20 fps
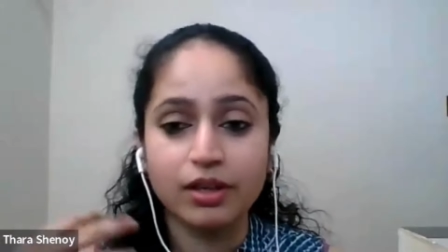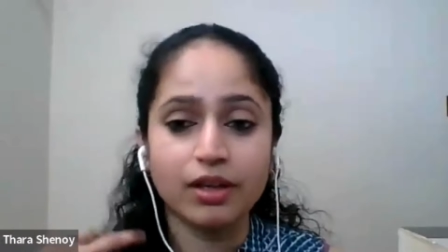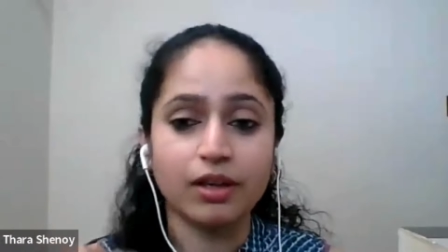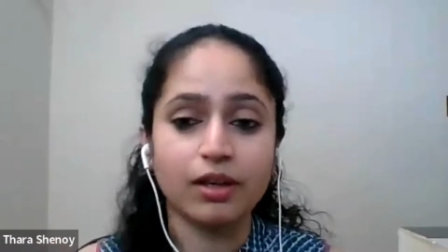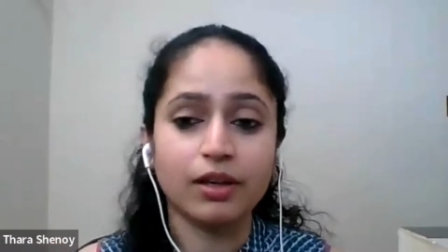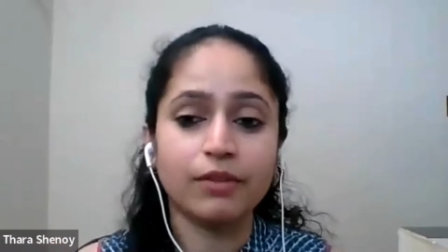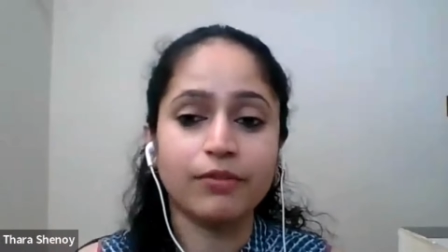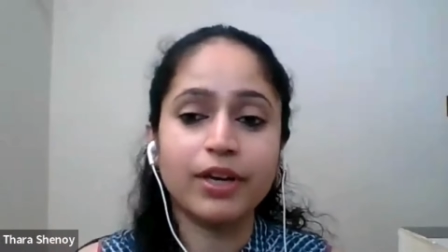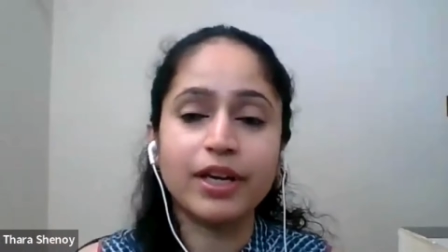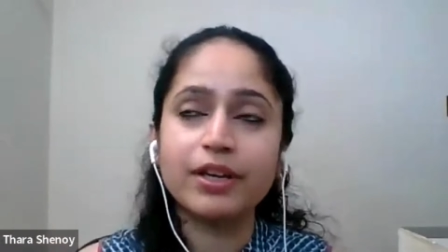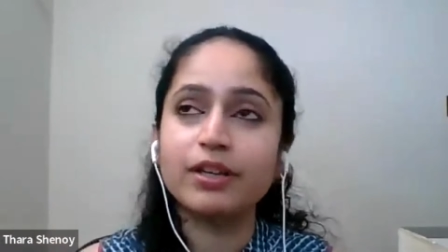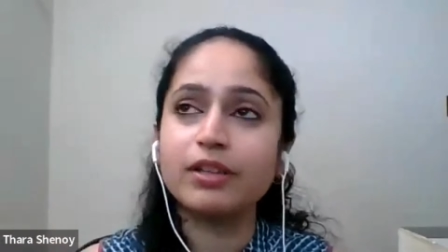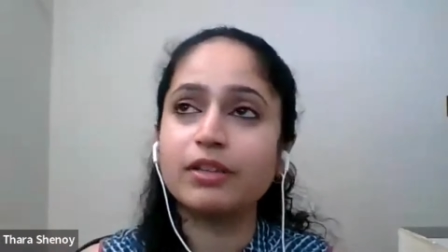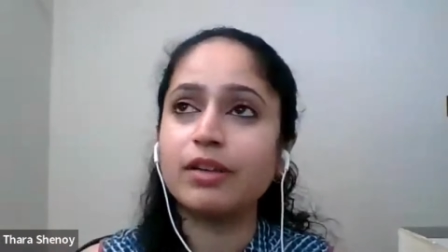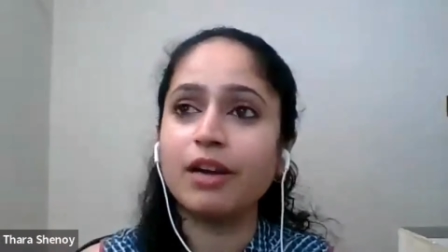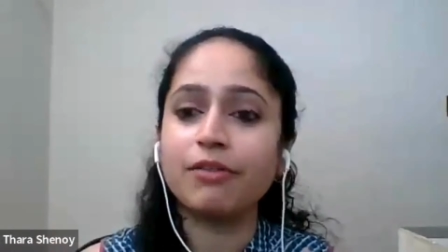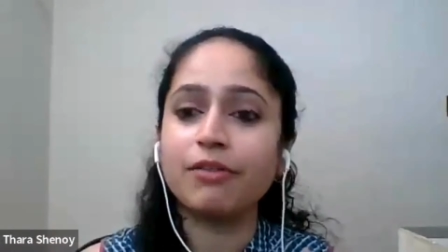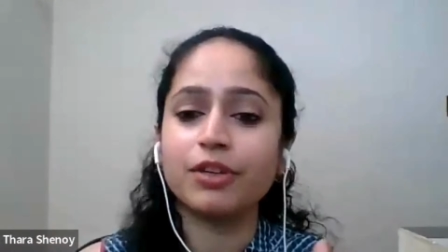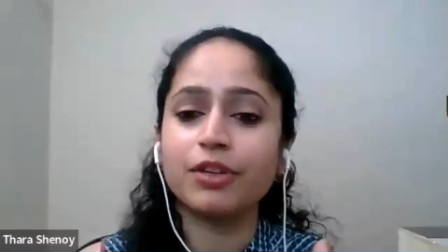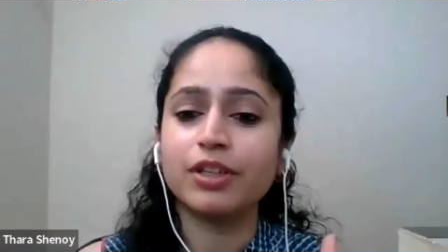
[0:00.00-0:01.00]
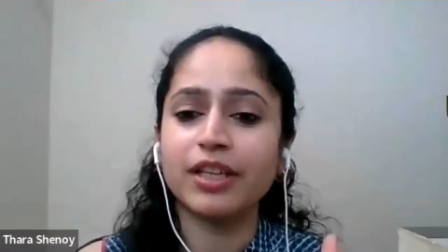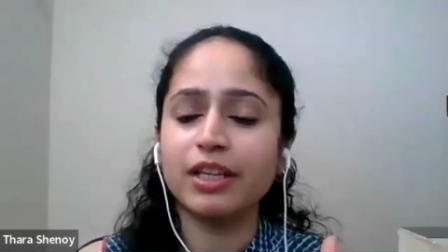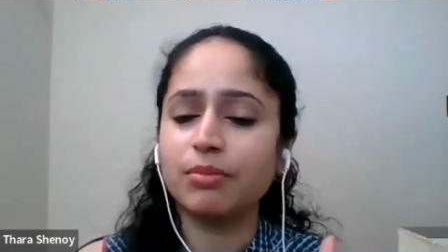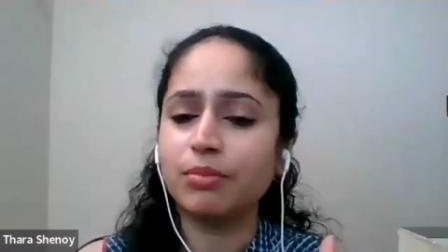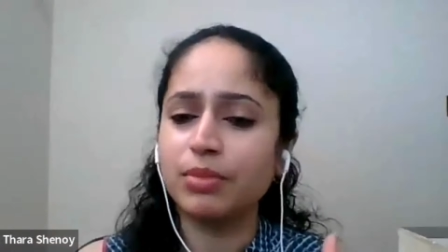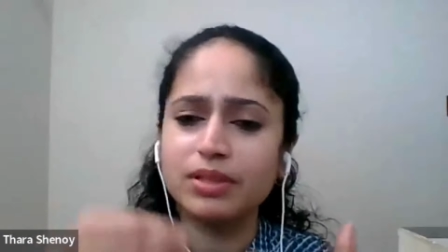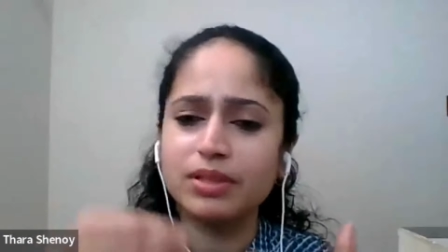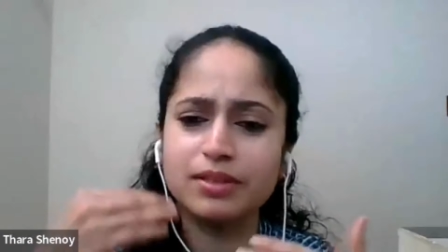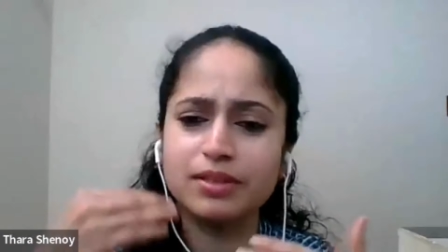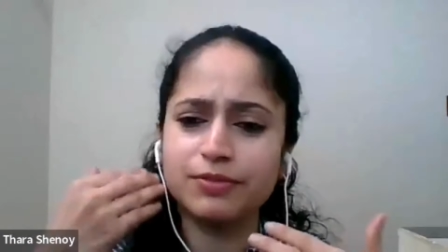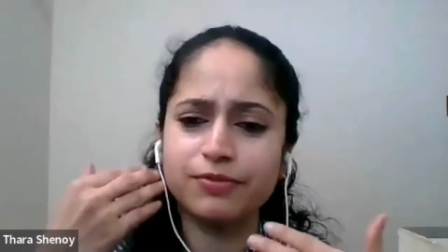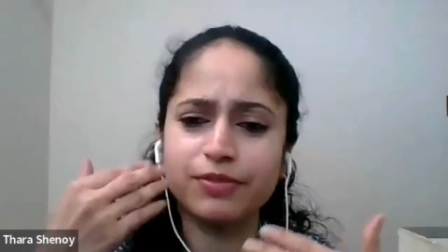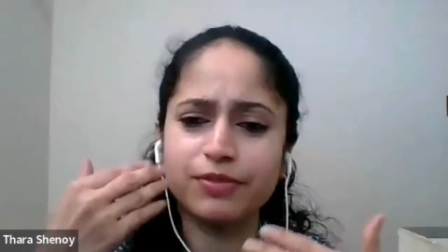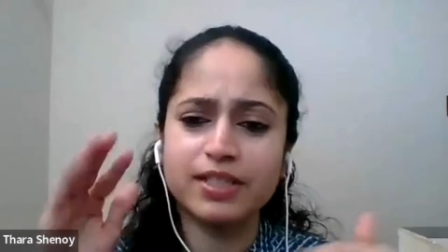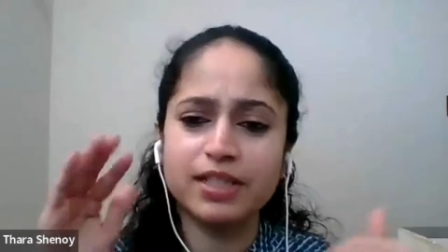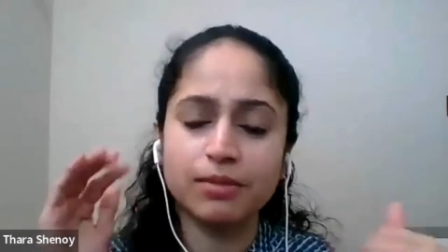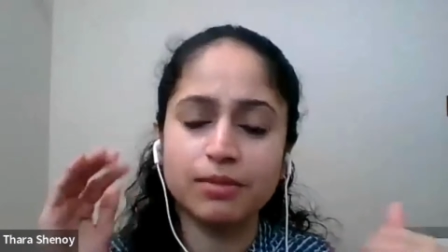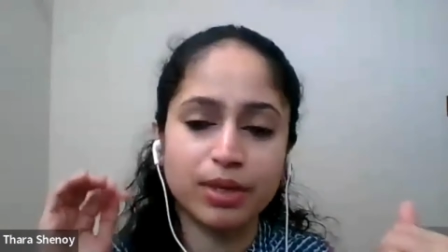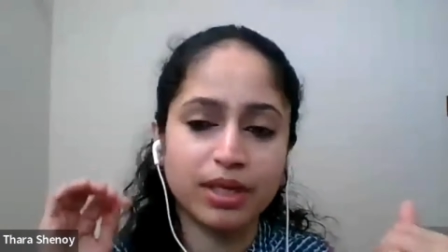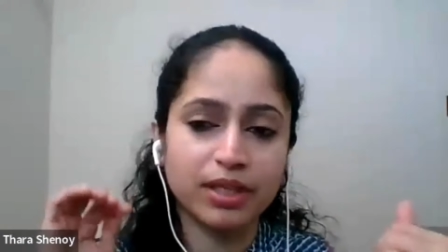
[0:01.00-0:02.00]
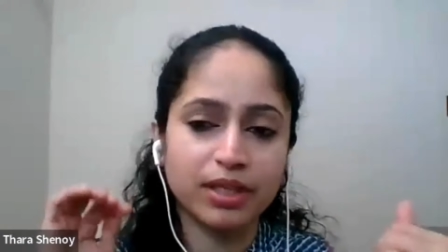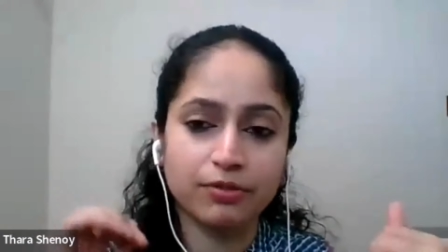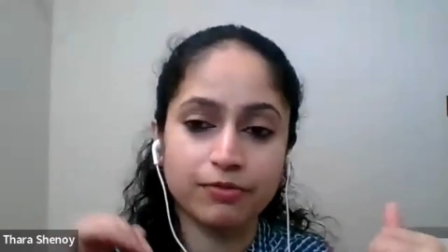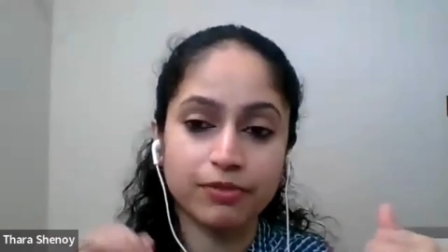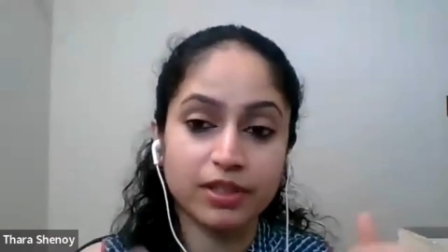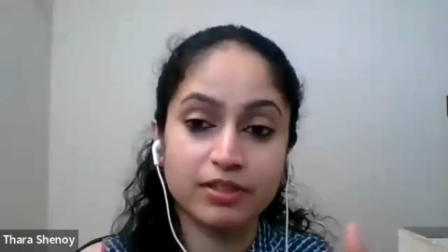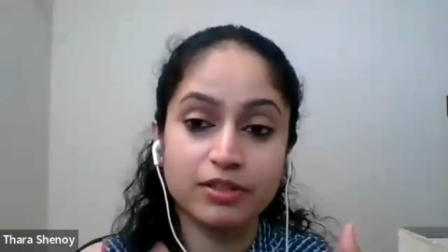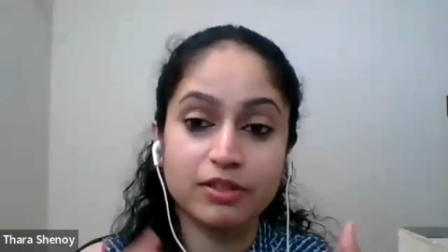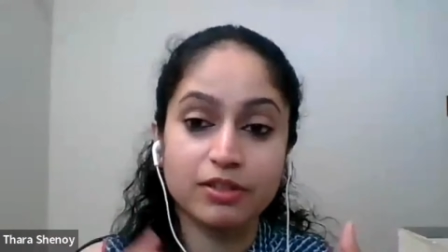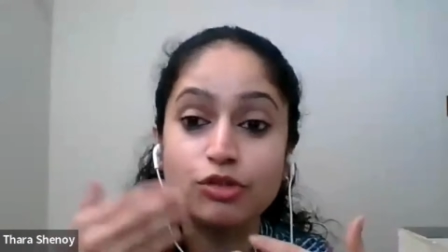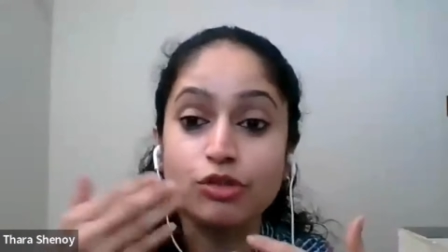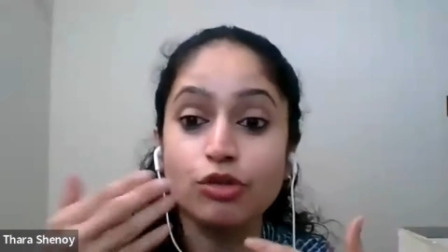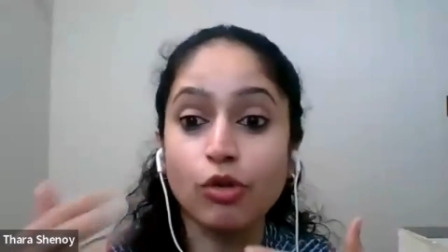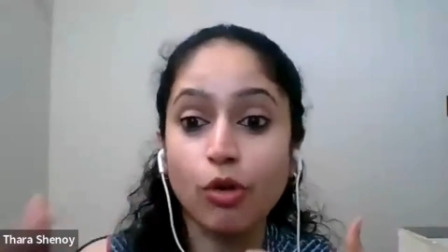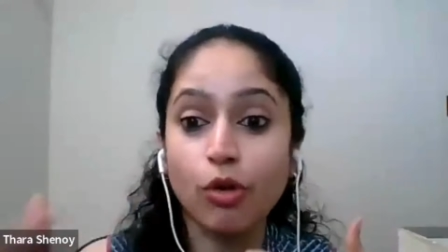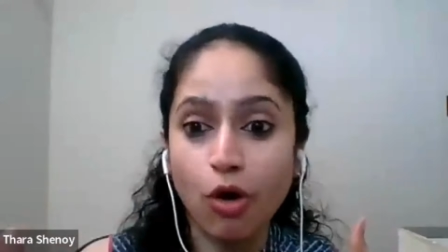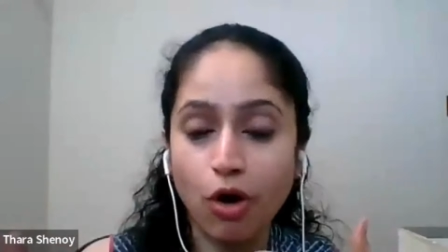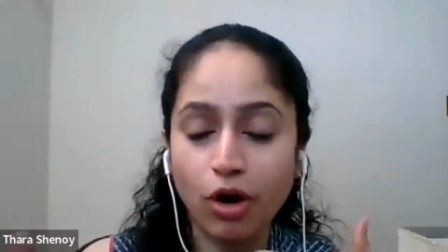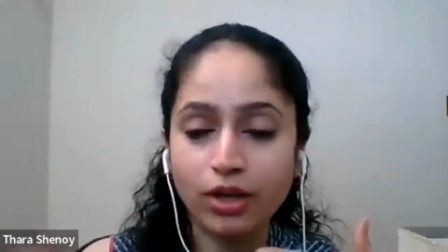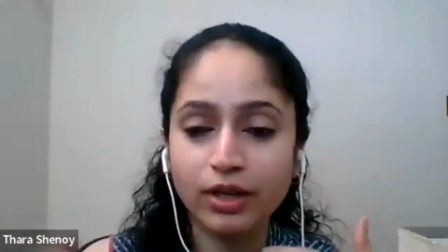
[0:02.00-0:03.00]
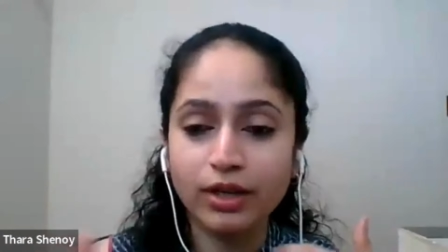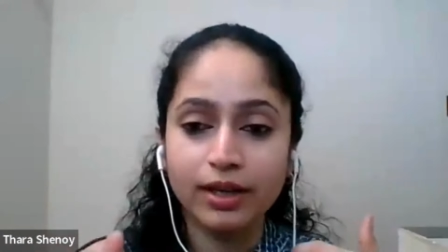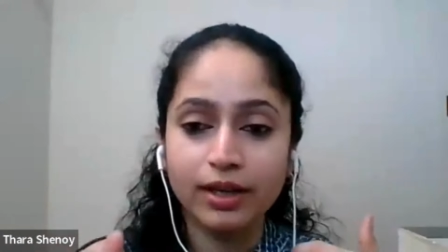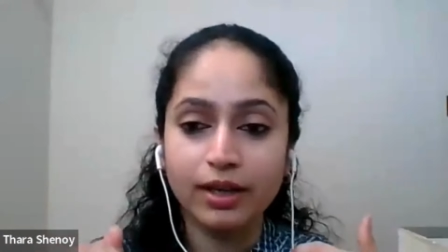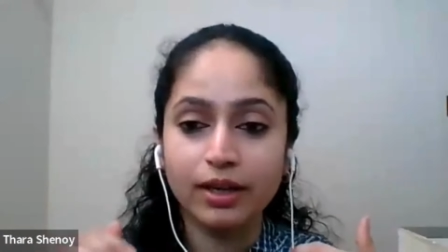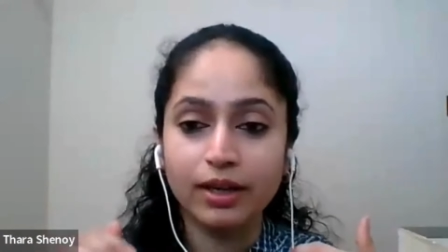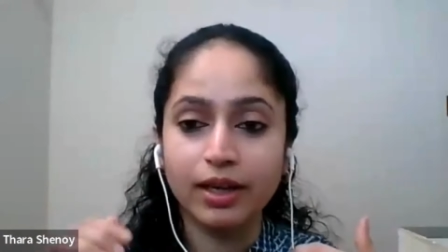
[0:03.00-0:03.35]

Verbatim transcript: wherein after 10 months, this phasic bite reflex is gone,